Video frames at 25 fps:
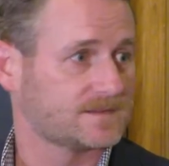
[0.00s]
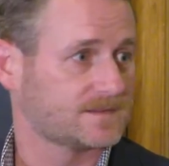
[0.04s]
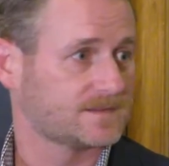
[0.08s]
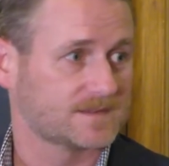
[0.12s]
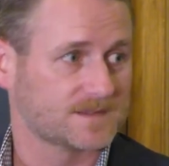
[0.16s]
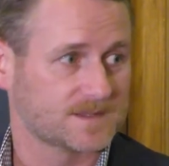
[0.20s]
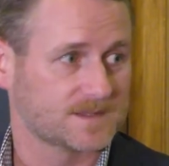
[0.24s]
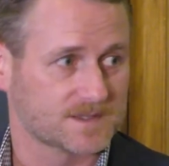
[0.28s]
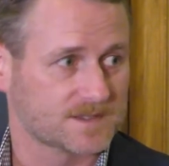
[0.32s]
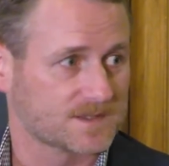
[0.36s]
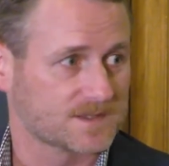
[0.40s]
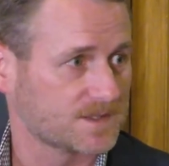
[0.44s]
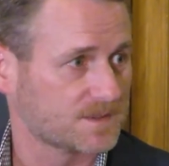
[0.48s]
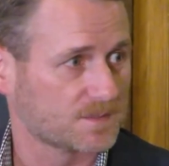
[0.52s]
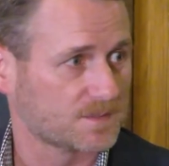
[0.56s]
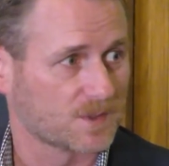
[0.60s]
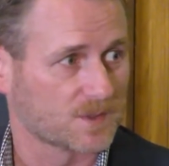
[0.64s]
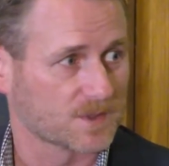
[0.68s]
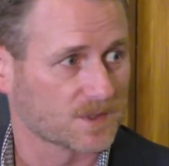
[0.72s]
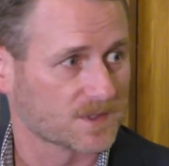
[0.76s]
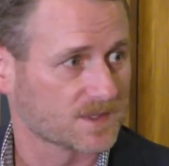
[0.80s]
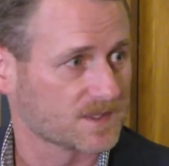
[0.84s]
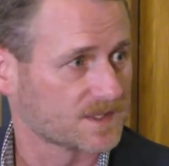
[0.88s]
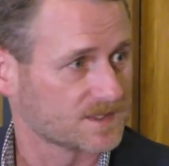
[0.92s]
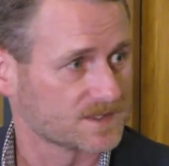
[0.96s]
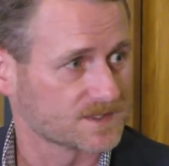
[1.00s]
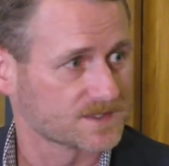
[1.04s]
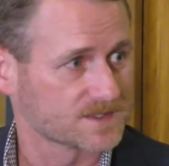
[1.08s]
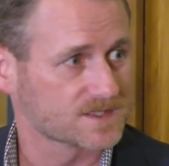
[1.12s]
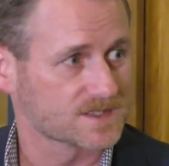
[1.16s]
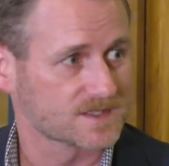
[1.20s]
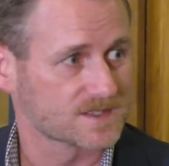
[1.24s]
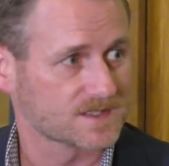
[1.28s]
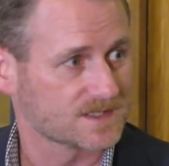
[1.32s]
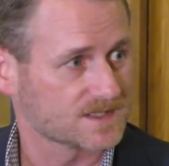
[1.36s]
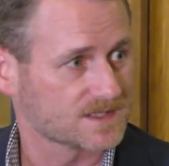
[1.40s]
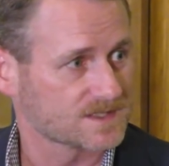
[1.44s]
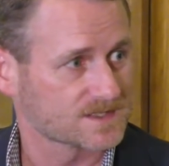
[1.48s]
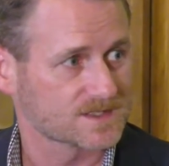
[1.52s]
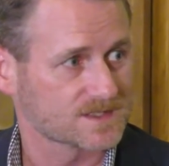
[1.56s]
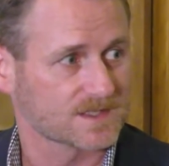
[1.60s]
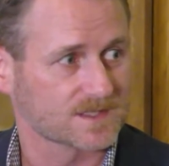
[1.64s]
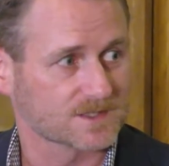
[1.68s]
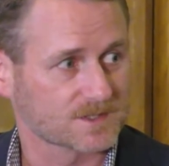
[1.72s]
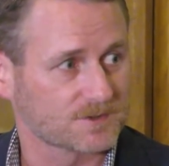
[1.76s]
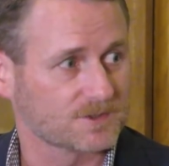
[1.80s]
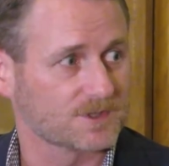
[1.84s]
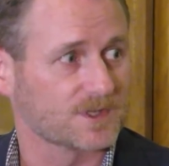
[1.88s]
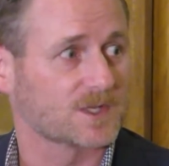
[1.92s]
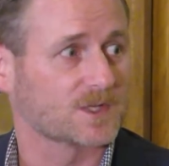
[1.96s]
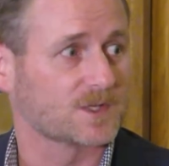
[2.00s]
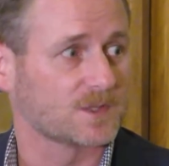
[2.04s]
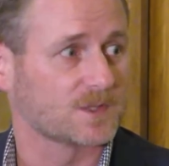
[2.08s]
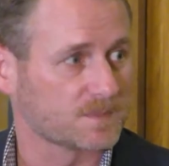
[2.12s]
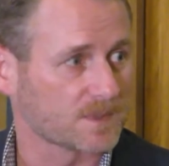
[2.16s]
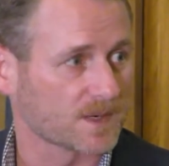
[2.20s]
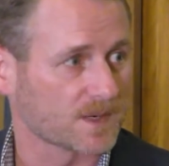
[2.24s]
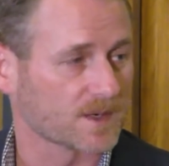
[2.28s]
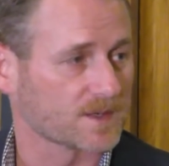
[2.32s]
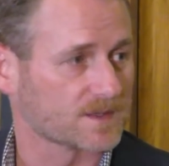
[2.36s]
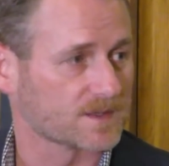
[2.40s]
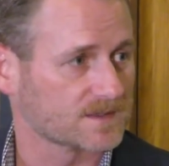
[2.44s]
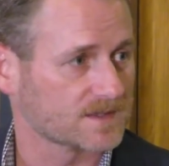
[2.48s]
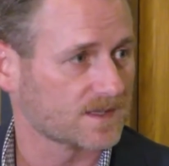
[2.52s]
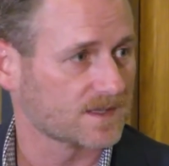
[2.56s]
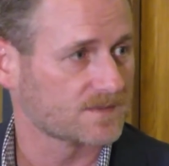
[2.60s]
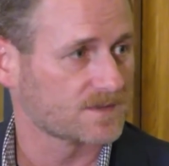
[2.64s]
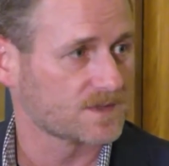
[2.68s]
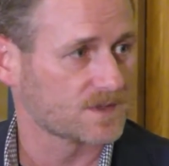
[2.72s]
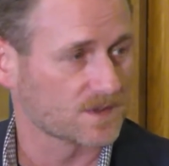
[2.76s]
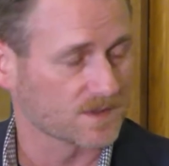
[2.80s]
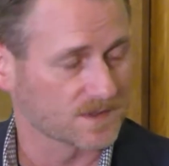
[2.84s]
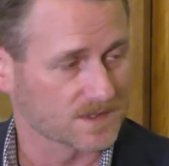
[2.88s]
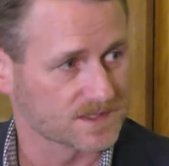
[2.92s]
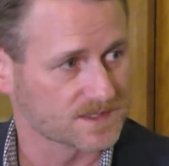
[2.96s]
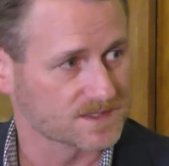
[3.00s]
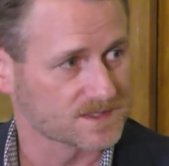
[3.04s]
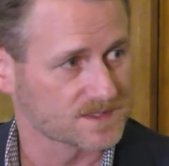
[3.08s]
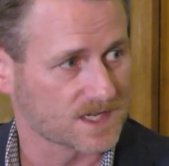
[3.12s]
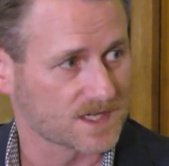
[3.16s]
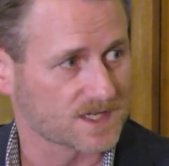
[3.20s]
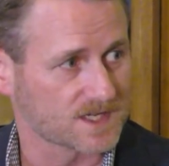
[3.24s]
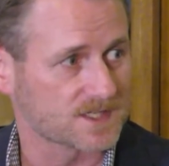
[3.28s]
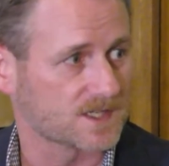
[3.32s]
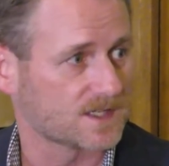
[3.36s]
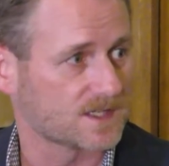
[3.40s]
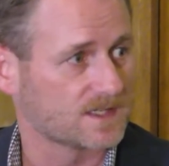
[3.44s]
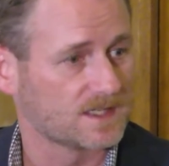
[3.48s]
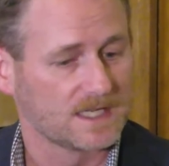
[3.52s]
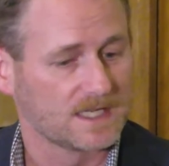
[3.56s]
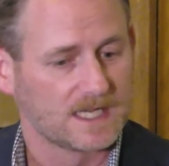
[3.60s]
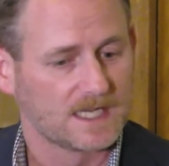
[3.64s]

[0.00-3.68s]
the board is a critical part of the organization.